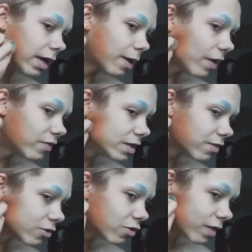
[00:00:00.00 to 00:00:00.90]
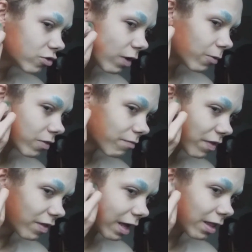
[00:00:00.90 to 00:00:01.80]
And I made the decision that drag was
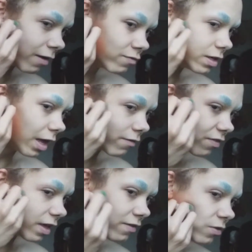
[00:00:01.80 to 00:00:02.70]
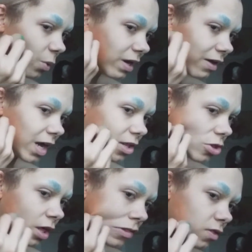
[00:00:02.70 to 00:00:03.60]
something that I loved enough that even though I never had a
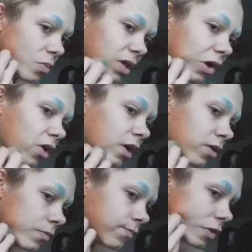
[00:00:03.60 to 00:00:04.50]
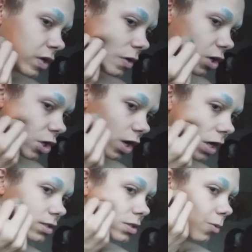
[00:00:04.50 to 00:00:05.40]
chance to be on,
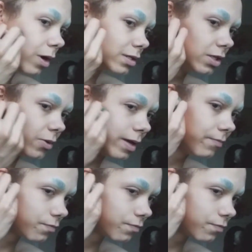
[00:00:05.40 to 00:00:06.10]
I'd still want to do it.